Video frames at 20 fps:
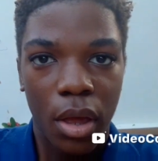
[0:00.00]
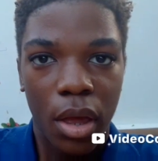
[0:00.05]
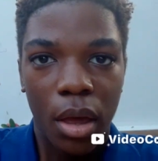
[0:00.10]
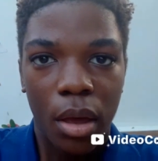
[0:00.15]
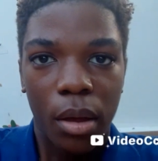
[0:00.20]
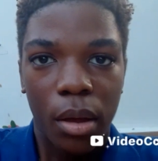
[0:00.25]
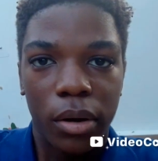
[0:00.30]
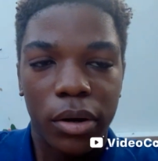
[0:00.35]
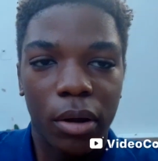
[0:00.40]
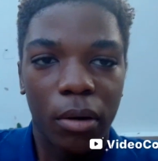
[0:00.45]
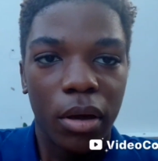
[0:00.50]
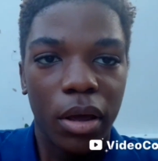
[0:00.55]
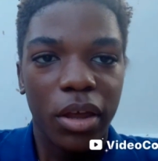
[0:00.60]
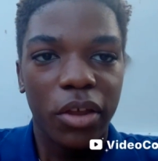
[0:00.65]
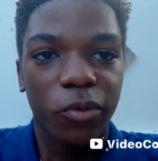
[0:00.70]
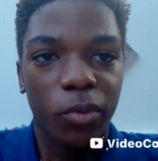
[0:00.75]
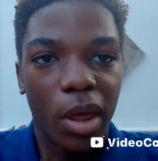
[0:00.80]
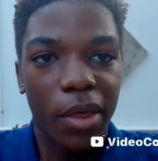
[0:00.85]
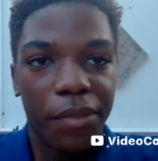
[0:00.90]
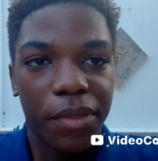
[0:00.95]
Now here's
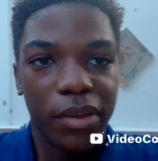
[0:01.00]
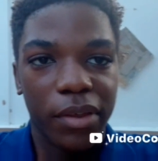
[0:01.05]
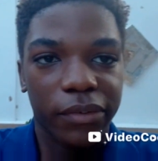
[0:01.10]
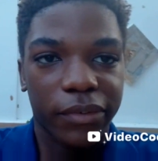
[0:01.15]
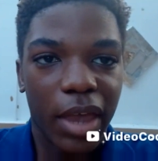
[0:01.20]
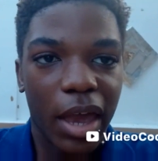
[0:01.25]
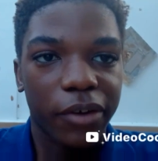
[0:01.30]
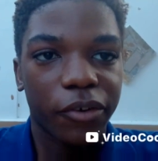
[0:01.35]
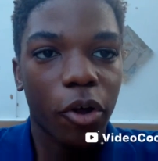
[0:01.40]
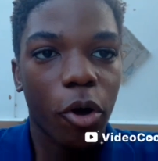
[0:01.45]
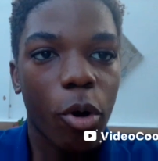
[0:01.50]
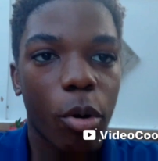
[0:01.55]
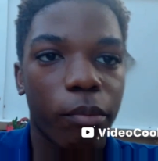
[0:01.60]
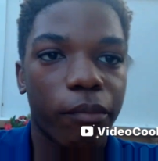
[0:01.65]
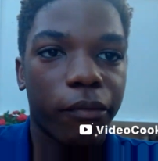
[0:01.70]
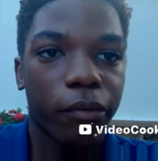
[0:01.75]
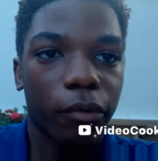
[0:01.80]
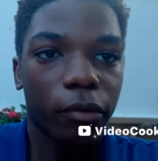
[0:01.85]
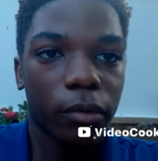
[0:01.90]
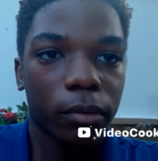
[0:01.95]
where things get
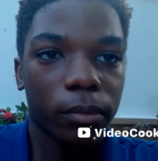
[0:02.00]
hopeful.